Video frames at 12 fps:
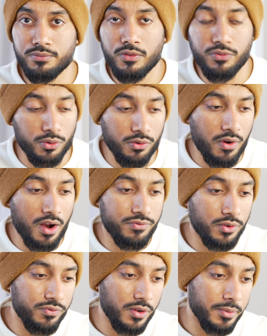photograph
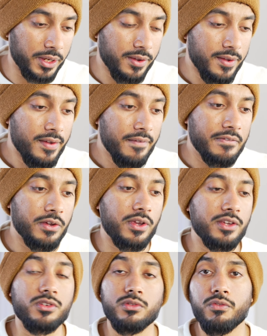or filming.
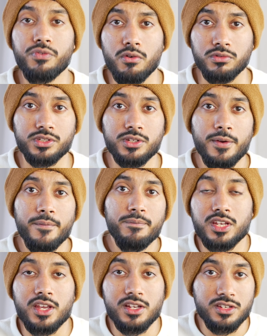Okay, so the phones.
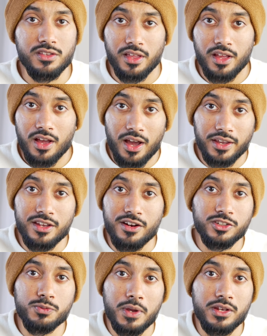See, here's the thing. I
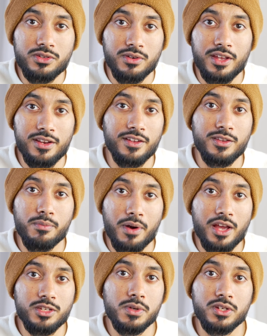cannot speak to any other
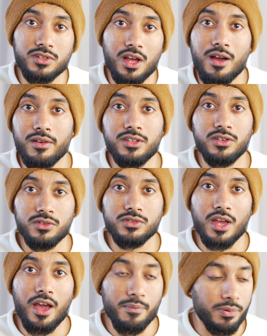brands because I use
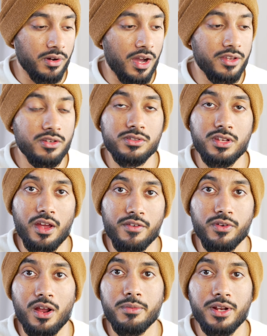Apple. I use an
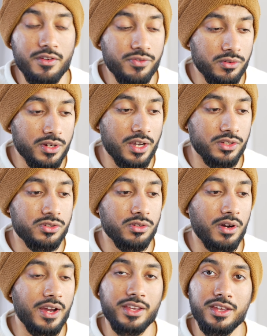iPhone. I'm an iPhone guy,
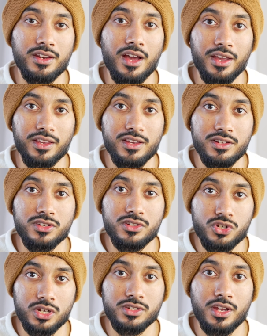so I can
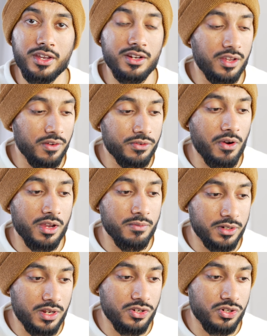suggest, I can give the
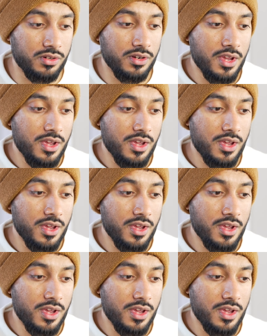recommendation